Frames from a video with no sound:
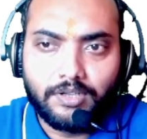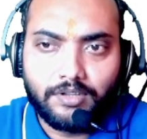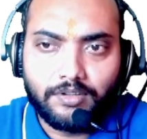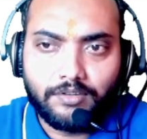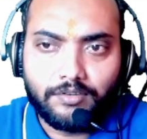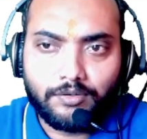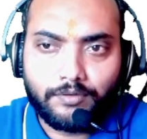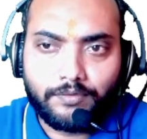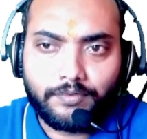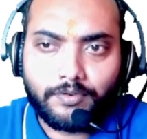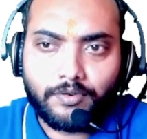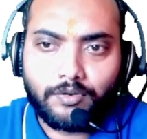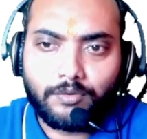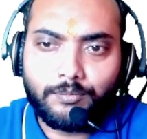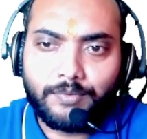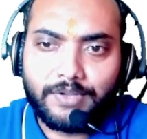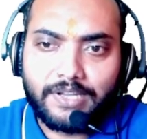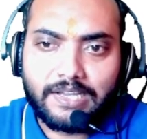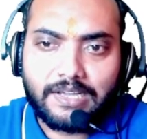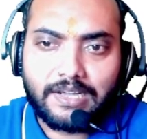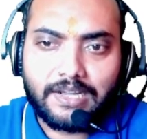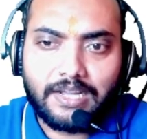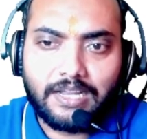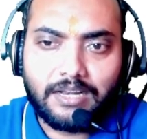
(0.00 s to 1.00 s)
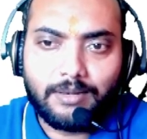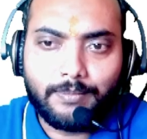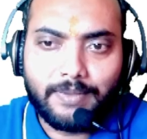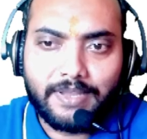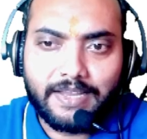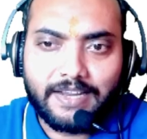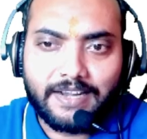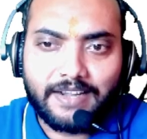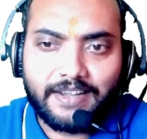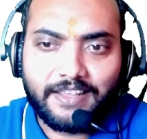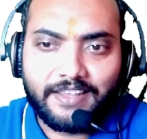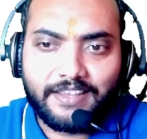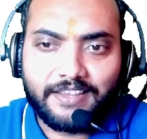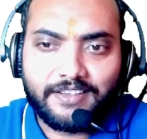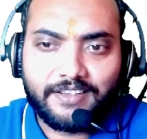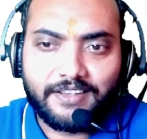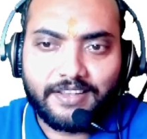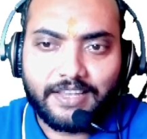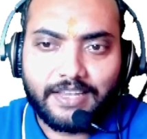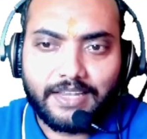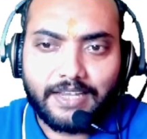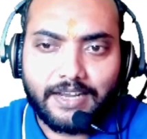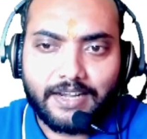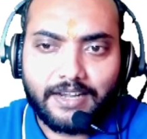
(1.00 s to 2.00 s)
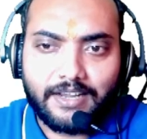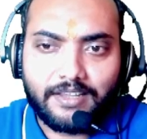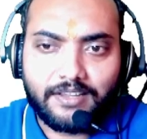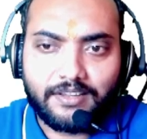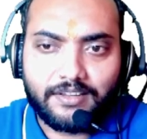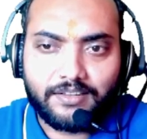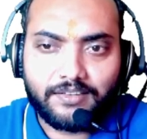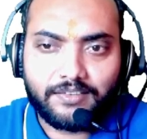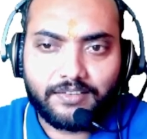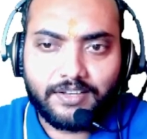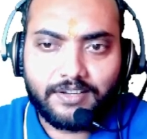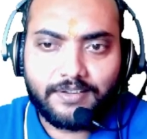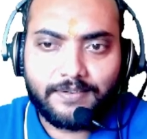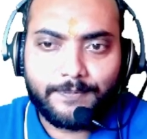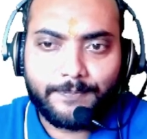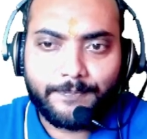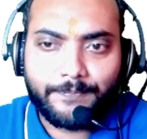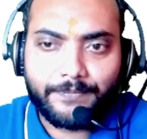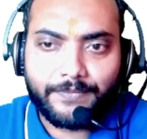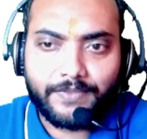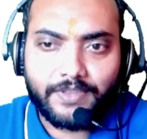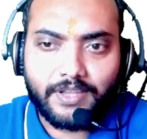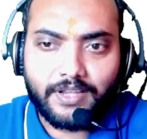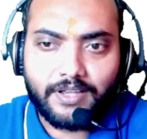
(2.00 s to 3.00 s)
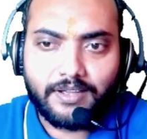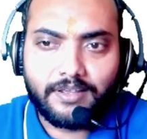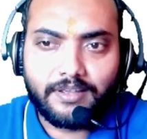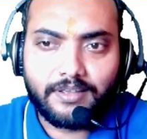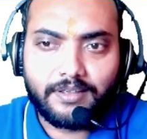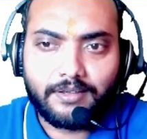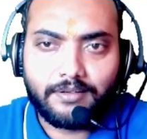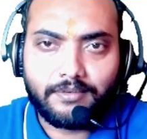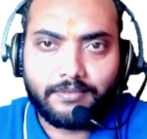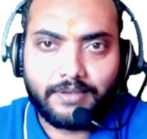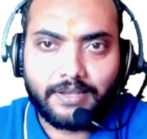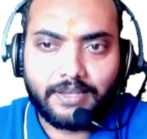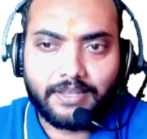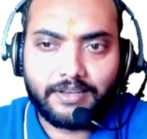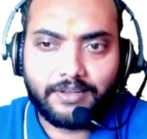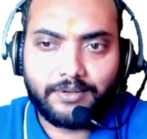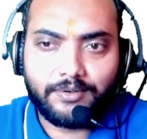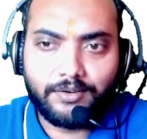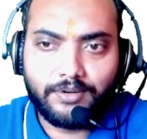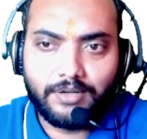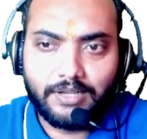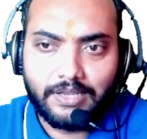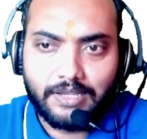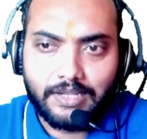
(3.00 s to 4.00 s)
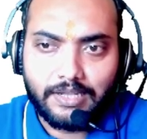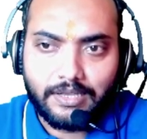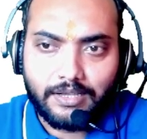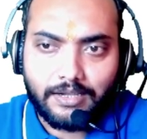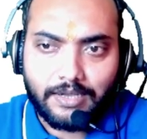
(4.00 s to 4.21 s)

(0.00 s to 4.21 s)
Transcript: So from here I'll be getting here AD, is it? Yeah, very good.